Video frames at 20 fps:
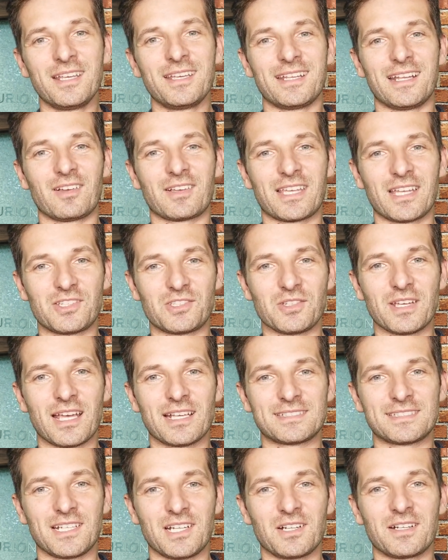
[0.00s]
and I'll catch you
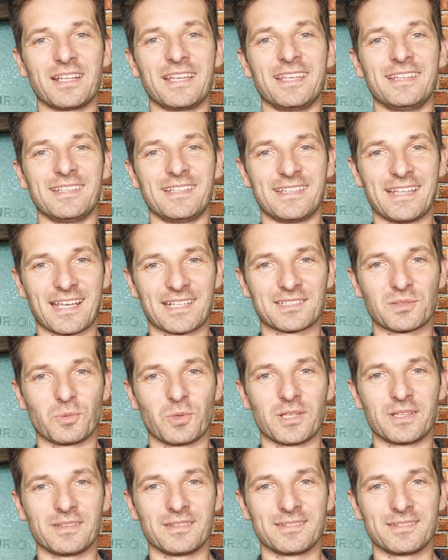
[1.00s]
guys here in the next one.